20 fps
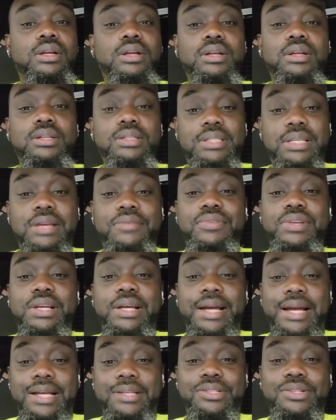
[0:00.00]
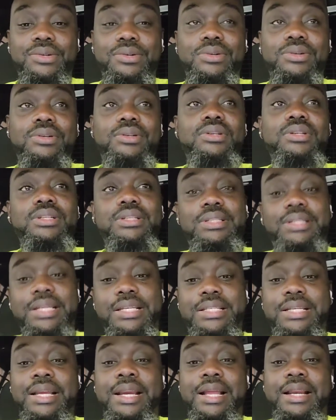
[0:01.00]
save you the hassle.
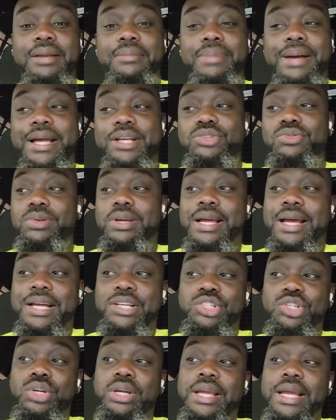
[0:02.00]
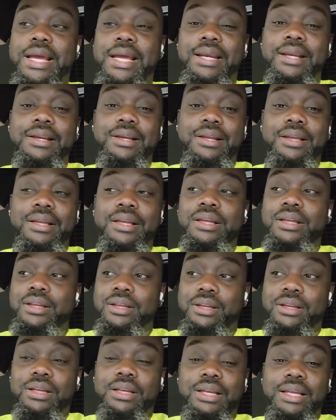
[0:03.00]
Disconnect the battery as you get
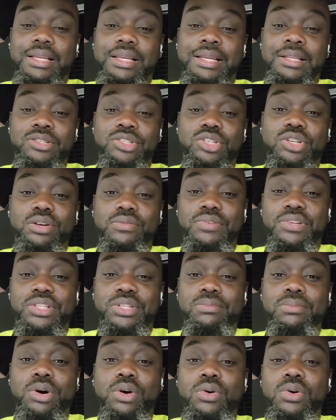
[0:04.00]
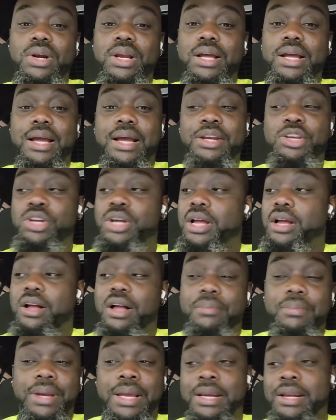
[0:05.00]
it in service mode, and you can
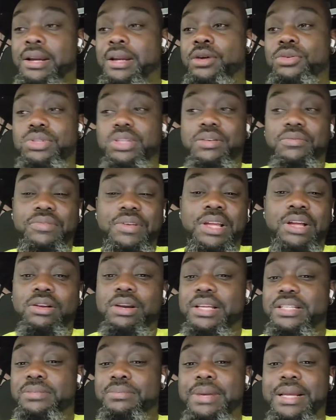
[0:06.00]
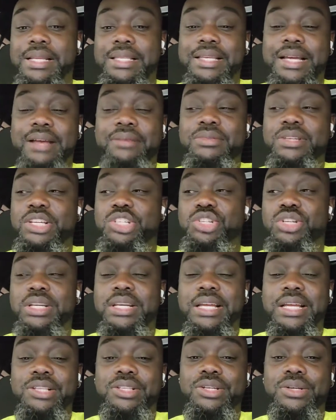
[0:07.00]
come in and out of the vehicle as many times as you
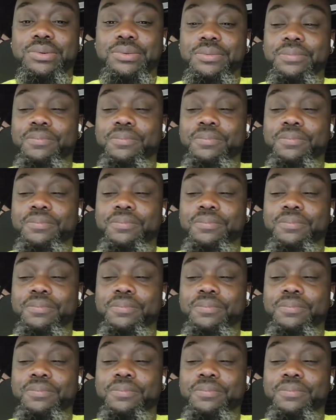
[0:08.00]
need to.